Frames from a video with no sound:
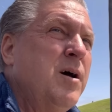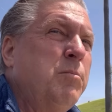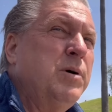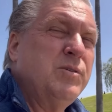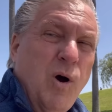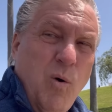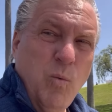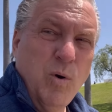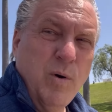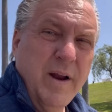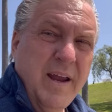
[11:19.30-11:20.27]
But don't
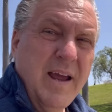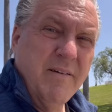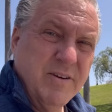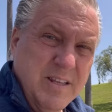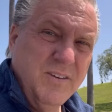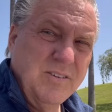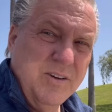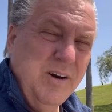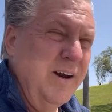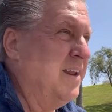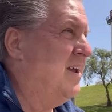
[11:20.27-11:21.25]
worry, everything's
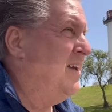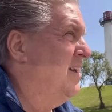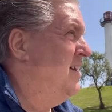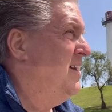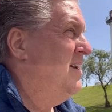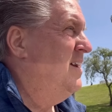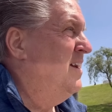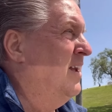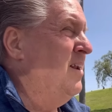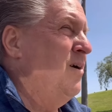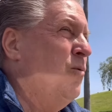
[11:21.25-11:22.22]
good.
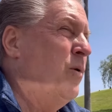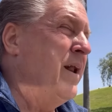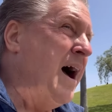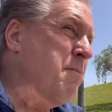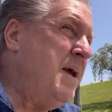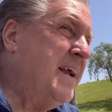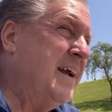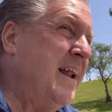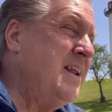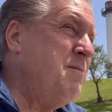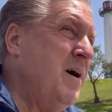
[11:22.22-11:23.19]
You know, we're not making
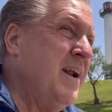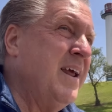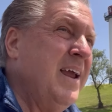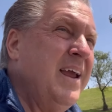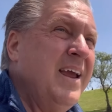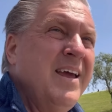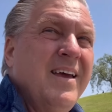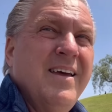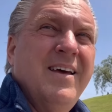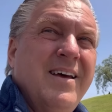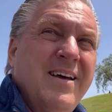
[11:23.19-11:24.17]
any money.
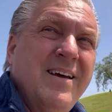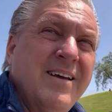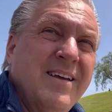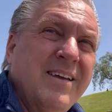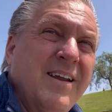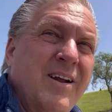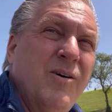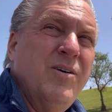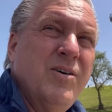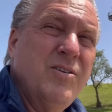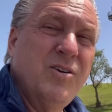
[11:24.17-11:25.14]
You know,
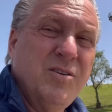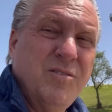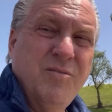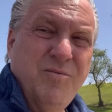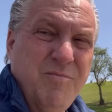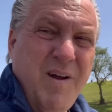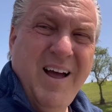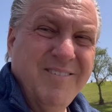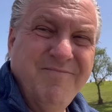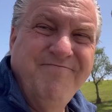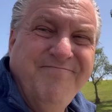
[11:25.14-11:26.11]
just,
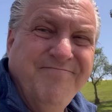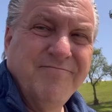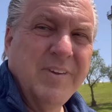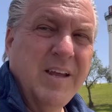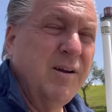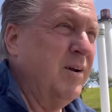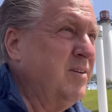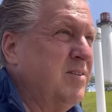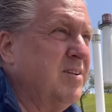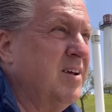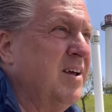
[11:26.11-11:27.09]
ah, you know, I
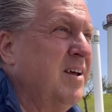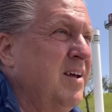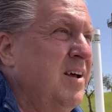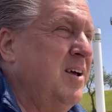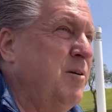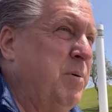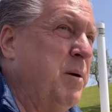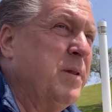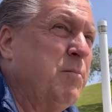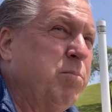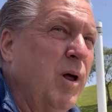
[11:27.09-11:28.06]
just,
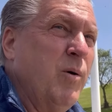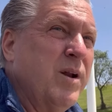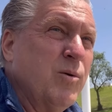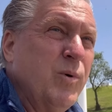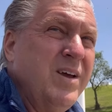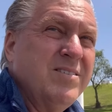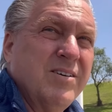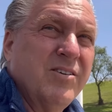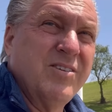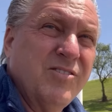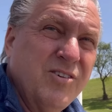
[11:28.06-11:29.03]
people that blow into the whistle,
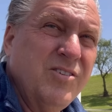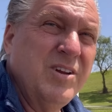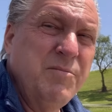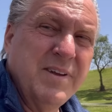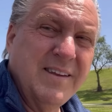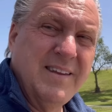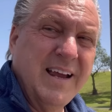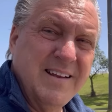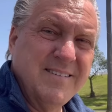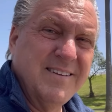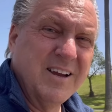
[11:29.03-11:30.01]
sure seems like they
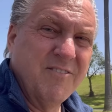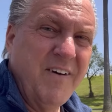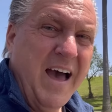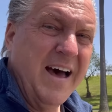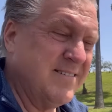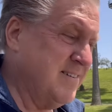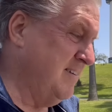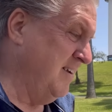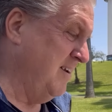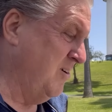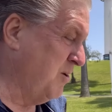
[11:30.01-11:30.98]
get sick fast.
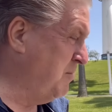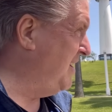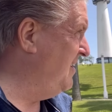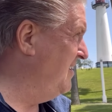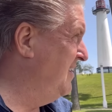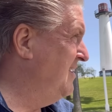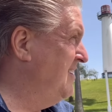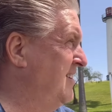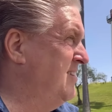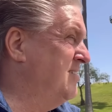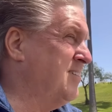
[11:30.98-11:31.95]
You know what I mean?
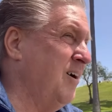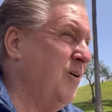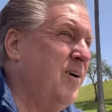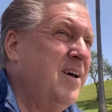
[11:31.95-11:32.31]
So